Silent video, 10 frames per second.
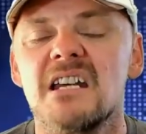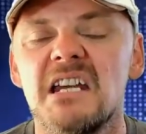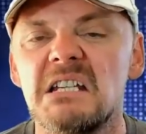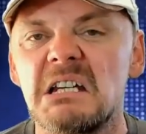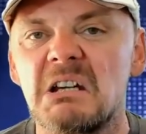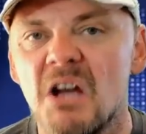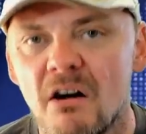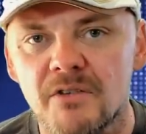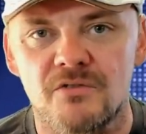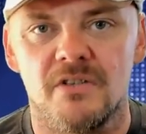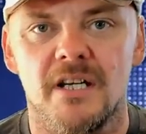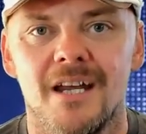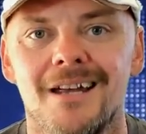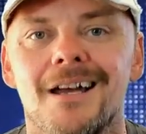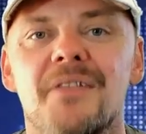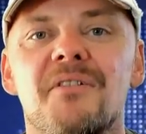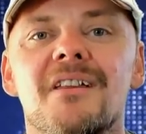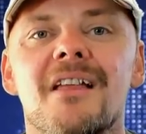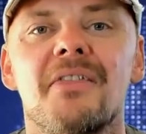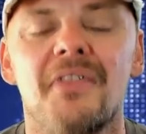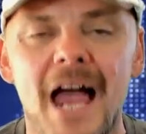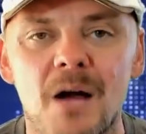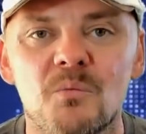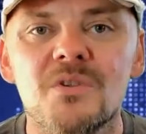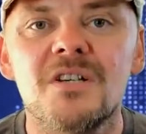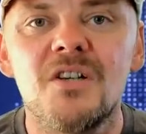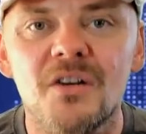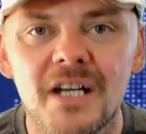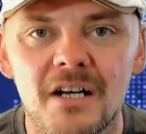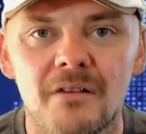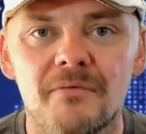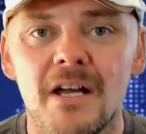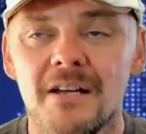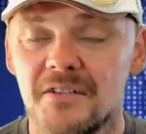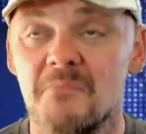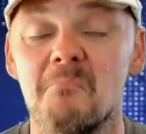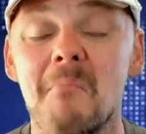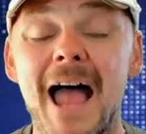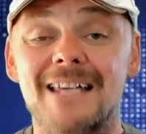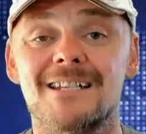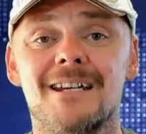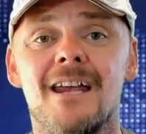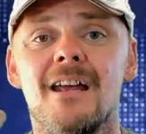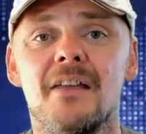he's in Coventry, and think that that was good enough to mask